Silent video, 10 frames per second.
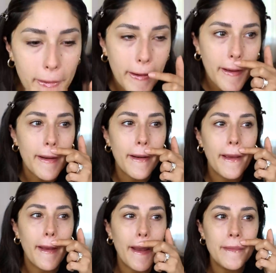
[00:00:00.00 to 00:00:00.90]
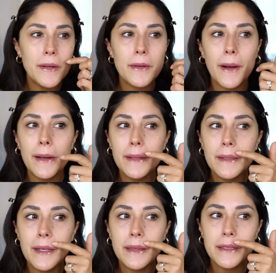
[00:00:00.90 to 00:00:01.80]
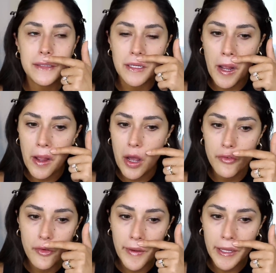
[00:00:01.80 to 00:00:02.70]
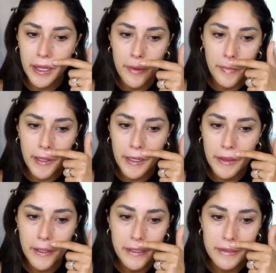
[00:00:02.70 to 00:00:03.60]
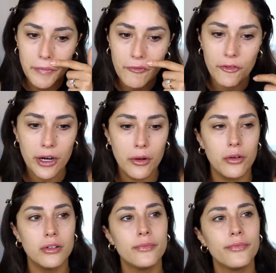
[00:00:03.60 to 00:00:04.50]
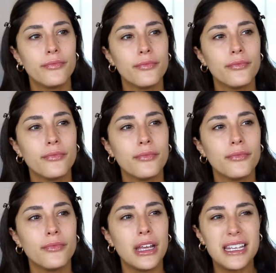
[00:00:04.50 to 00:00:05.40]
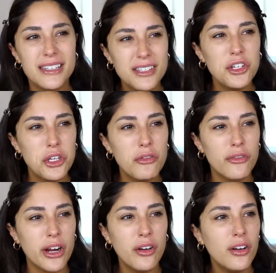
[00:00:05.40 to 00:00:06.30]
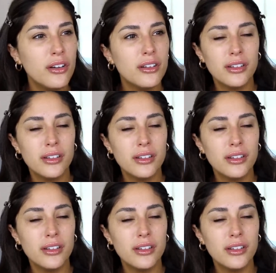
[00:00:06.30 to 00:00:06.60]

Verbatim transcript: my god, I've been trying to take this dot off of my lip and I think it's a freckle. Is this a new freckle?